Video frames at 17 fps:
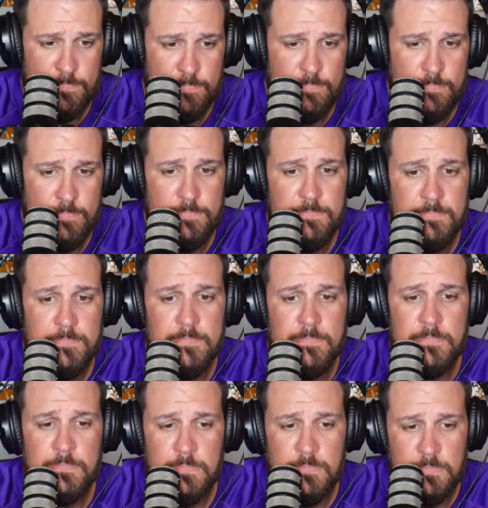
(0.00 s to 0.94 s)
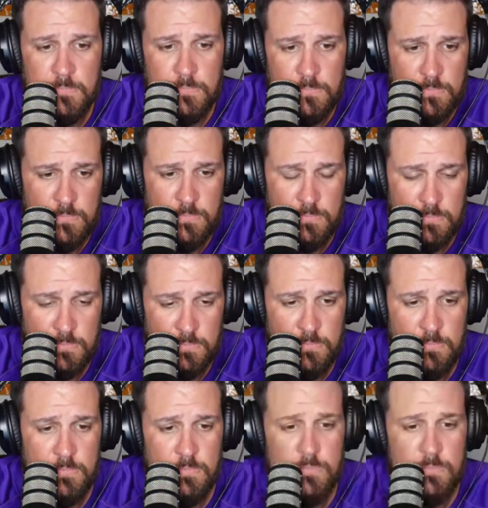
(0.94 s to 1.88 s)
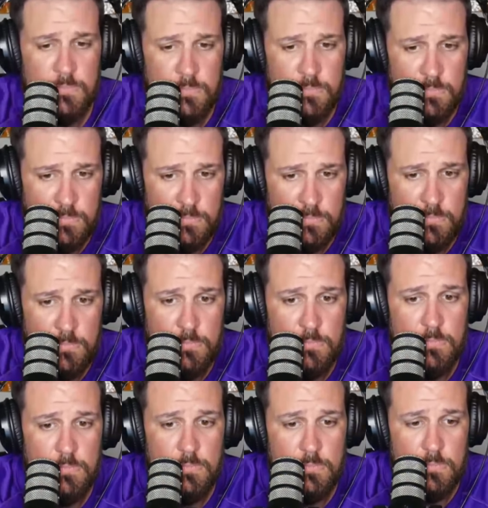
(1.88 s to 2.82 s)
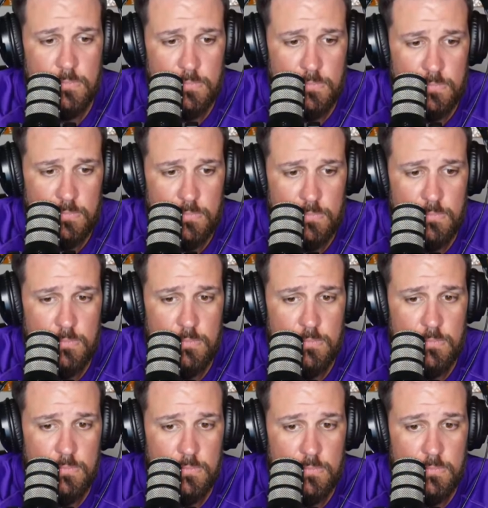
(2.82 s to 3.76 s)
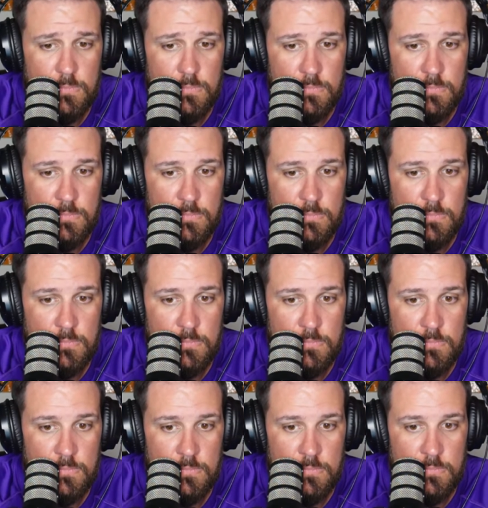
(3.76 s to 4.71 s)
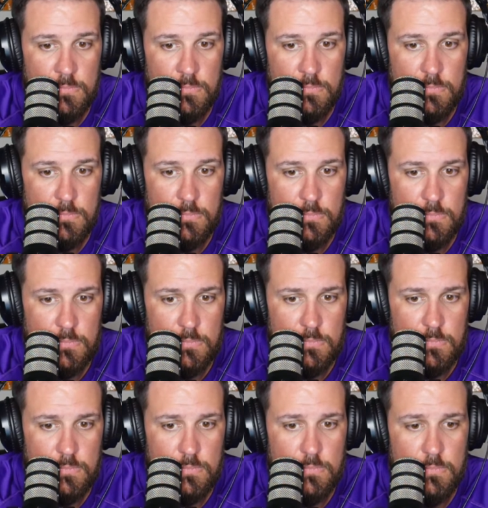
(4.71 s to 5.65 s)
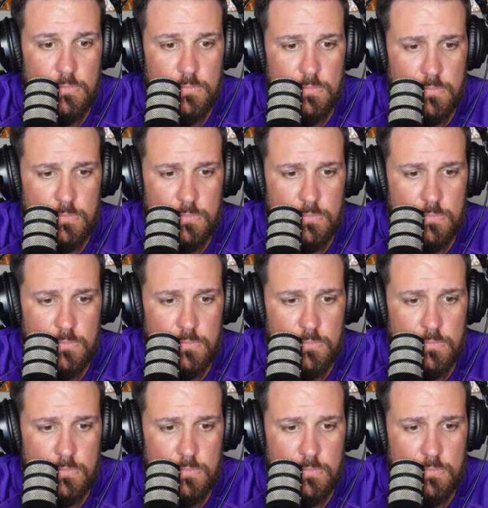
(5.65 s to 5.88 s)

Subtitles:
This person isn't speaking.